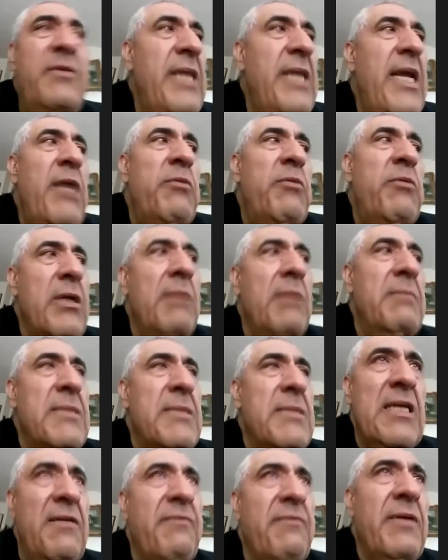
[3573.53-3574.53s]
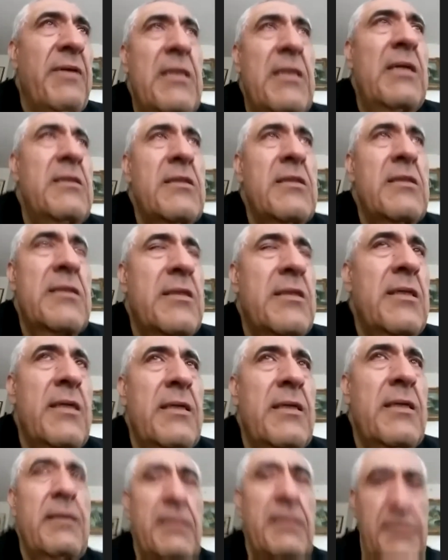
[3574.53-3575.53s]
day I want to come myself. I don't.
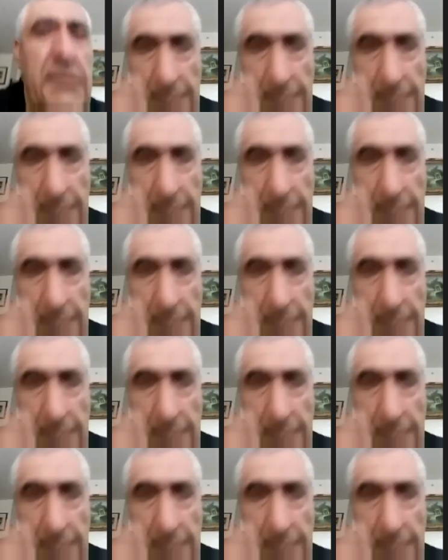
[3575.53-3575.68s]
Uh...